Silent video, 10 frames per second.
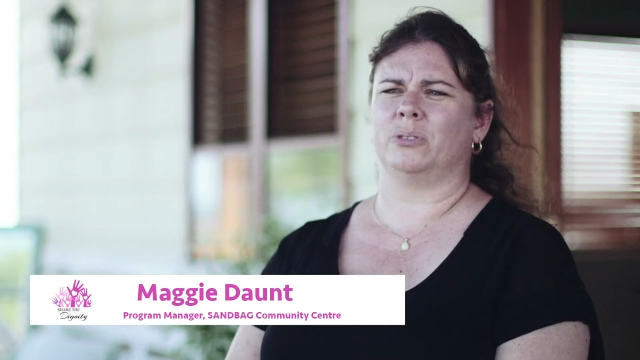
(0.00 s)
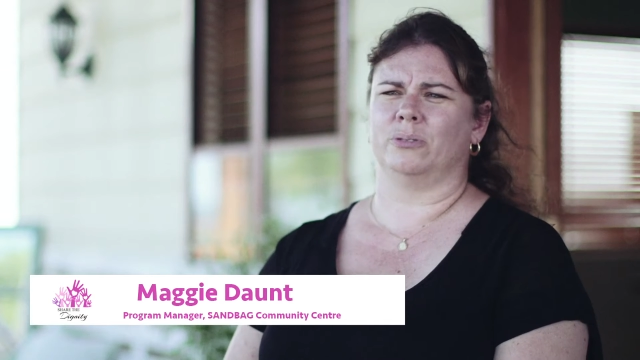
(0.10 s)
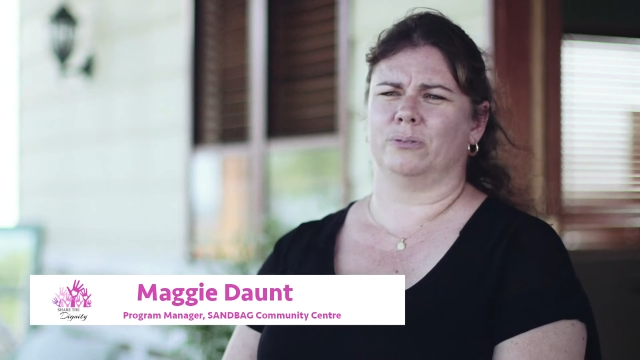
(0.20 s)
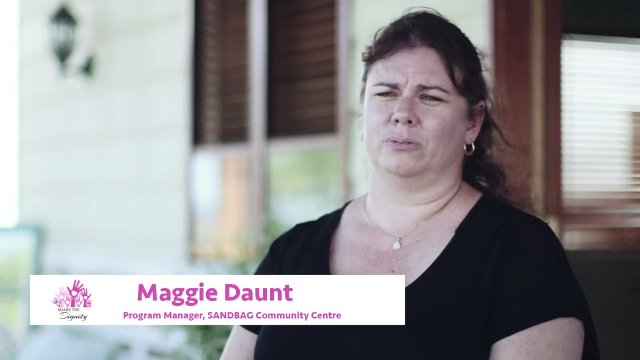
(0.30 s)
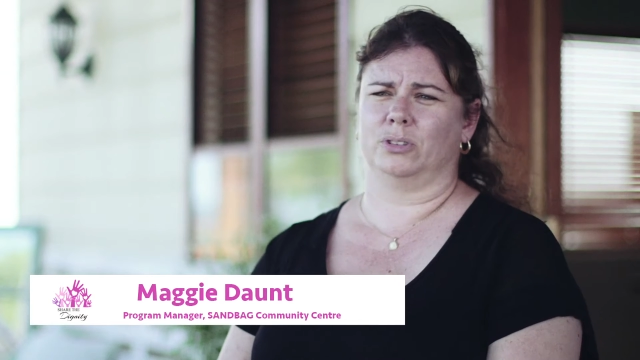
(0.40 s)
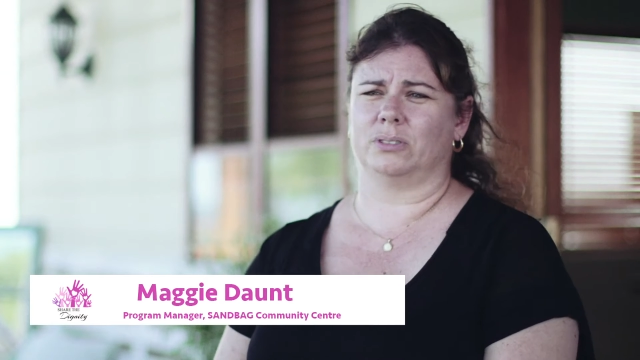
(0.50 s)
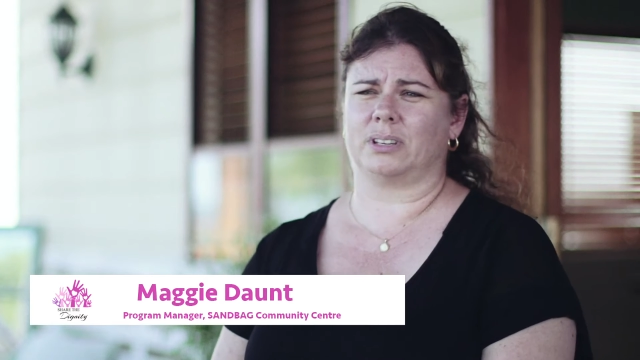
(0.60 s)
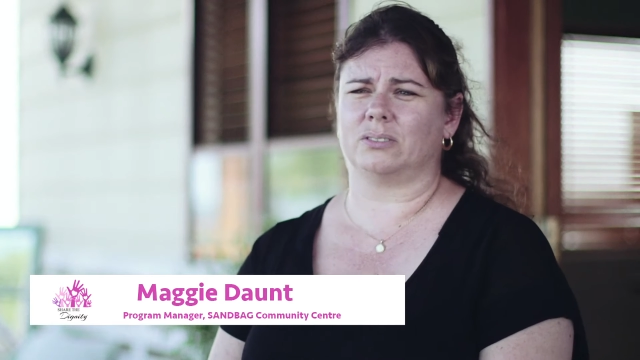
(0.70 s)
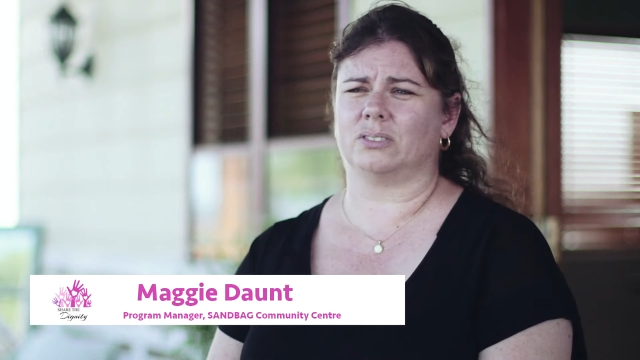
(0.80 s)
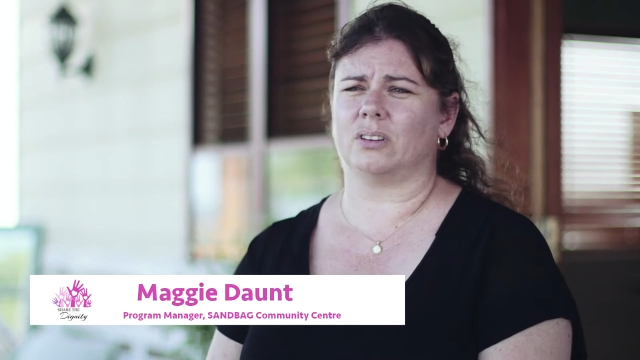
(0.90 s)
who use
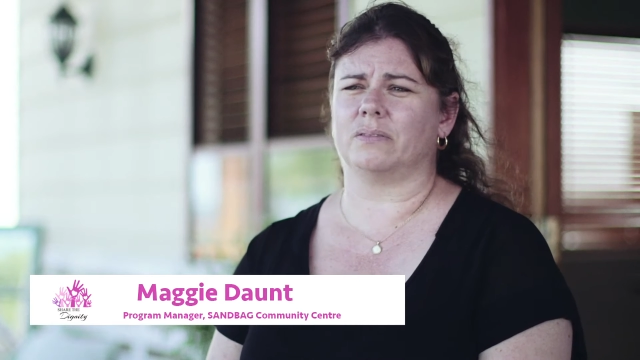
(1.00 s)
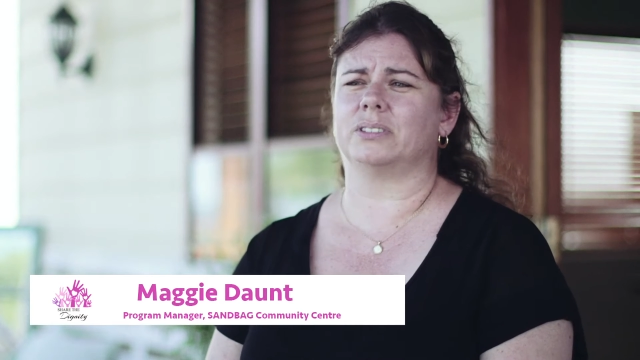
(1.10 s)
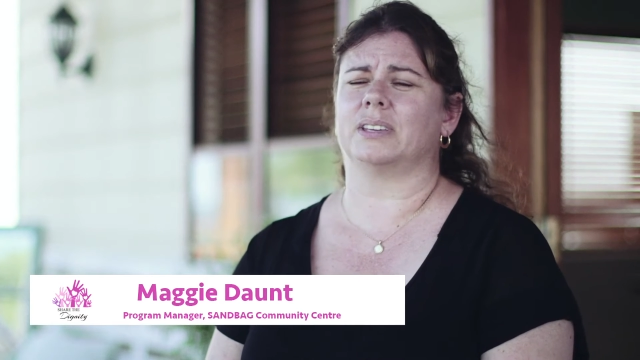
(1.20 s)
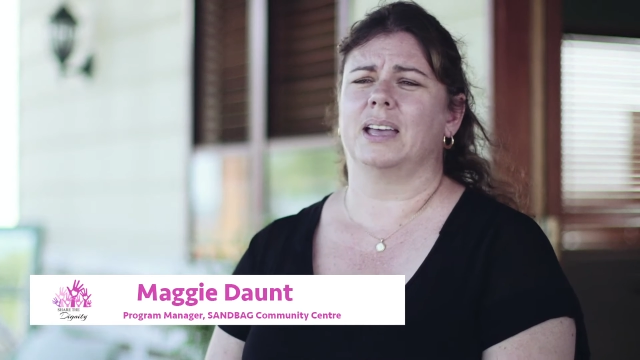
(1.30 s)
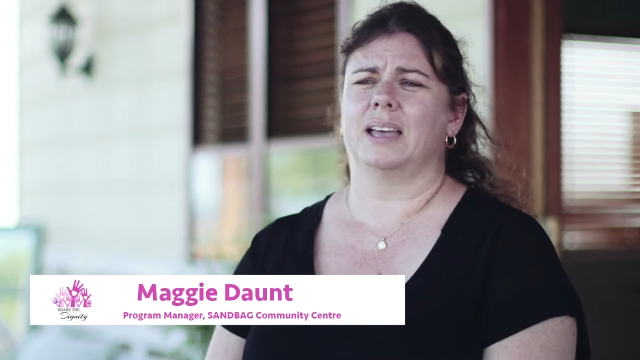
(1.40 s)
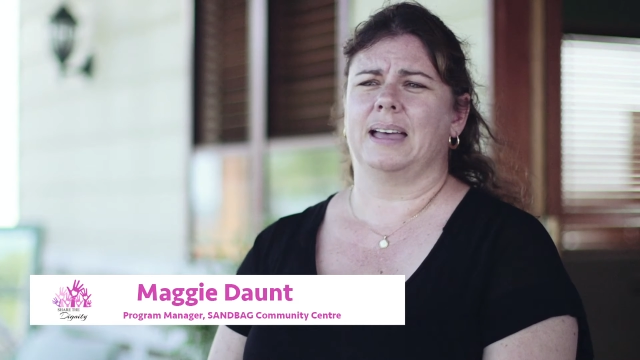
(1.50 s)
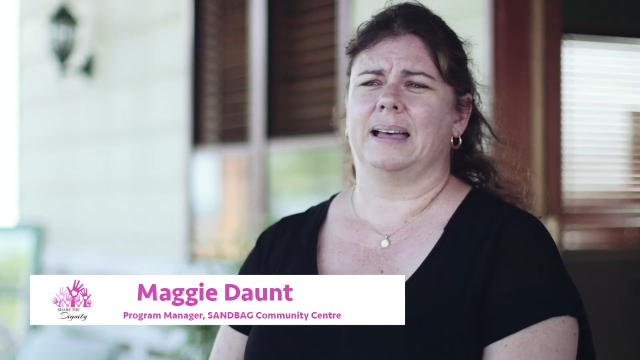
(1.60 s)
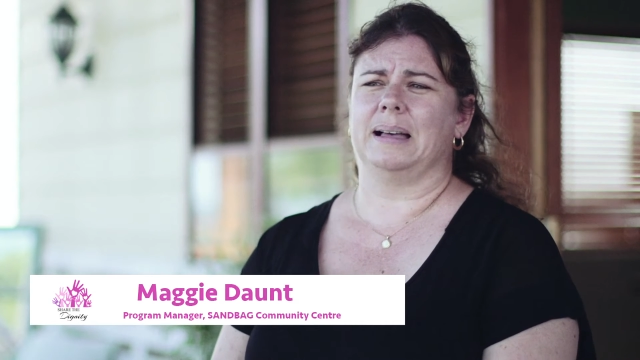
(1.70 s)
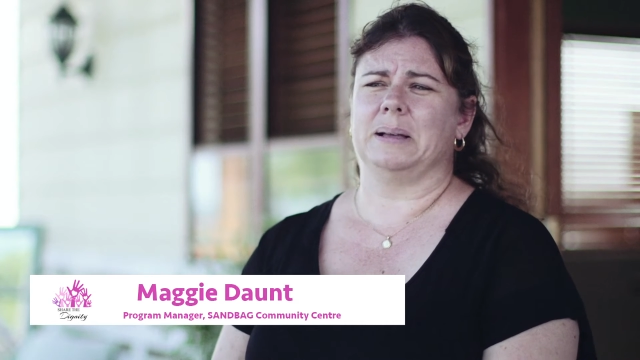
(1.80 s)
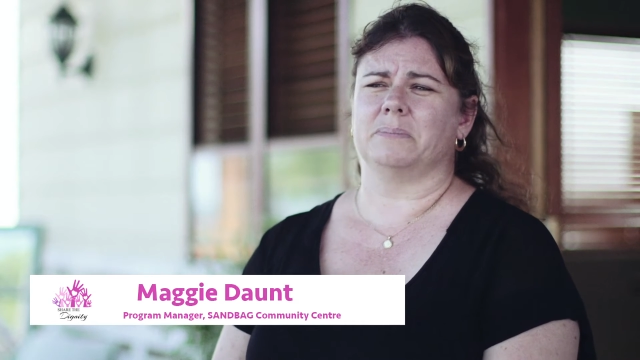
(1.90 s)
our service
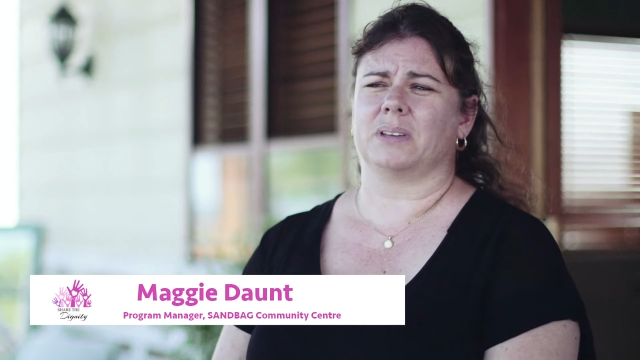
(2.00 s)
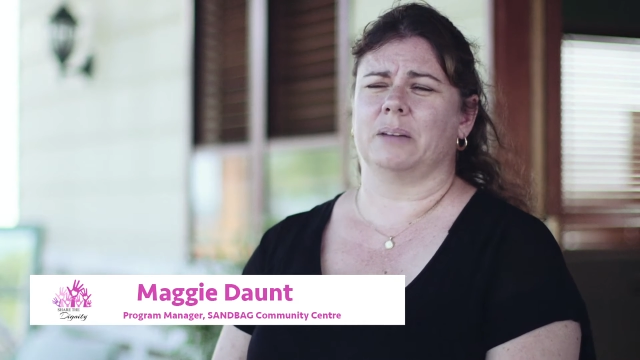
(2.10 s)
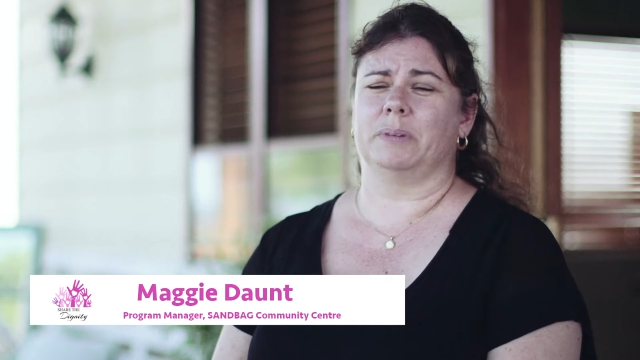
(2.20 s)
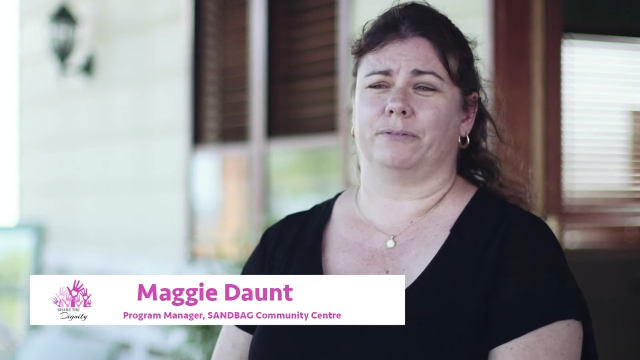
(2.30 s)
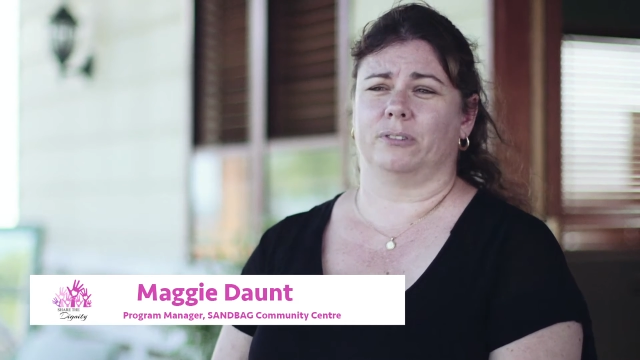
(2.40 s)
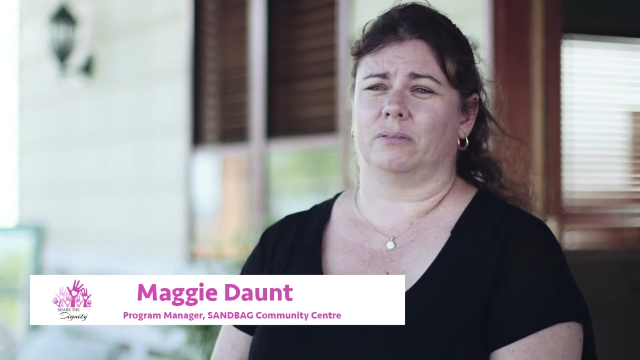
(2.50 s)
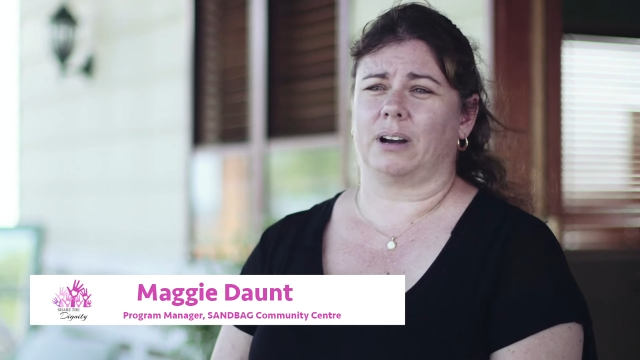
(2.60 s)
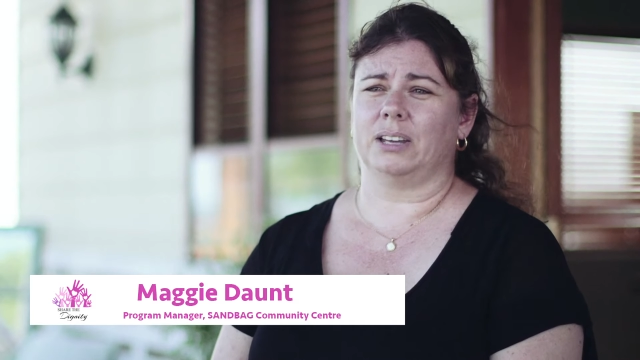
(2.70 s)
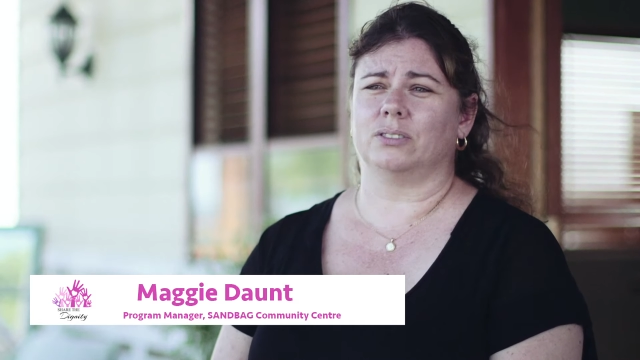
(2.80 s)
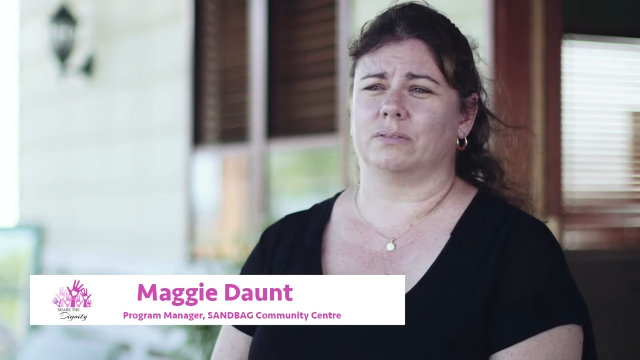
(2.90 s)
come in for a
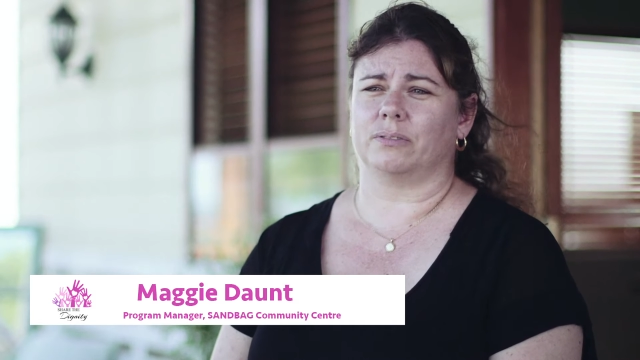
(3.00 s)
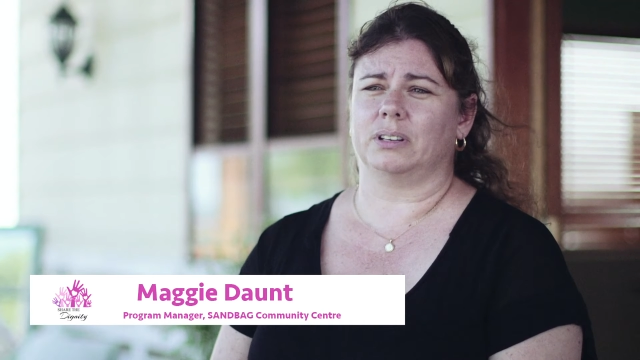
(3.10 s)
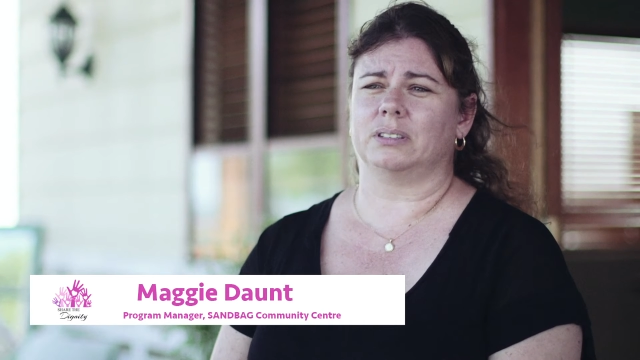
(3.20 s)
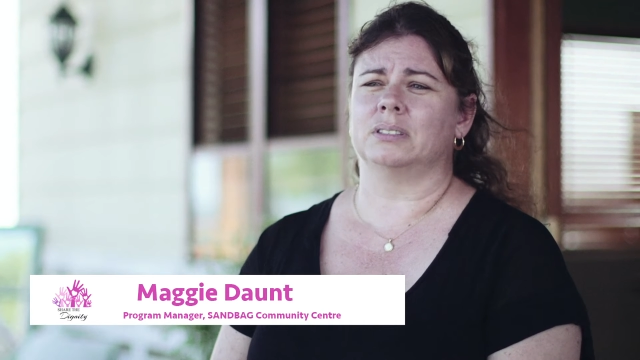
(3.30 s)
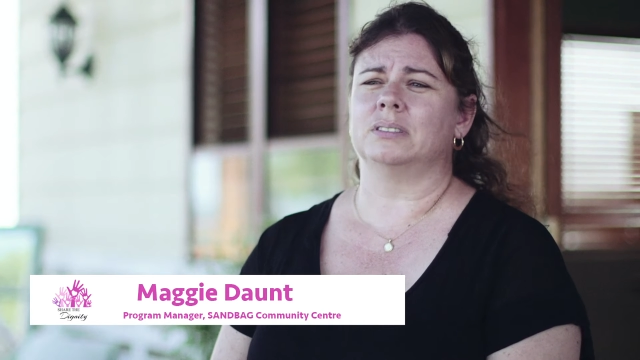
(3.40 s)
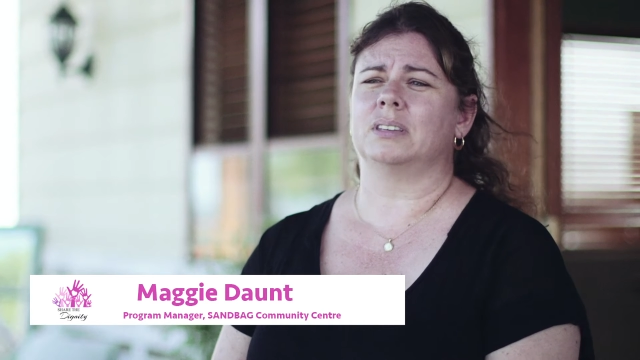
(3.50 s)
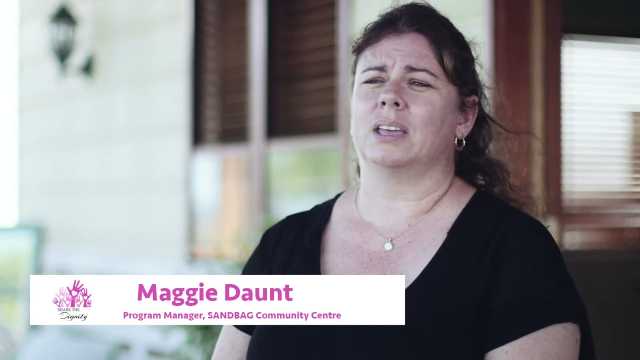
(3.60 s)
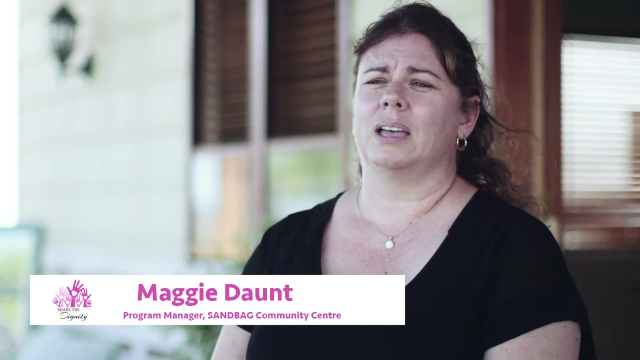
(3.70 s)
range of reasons.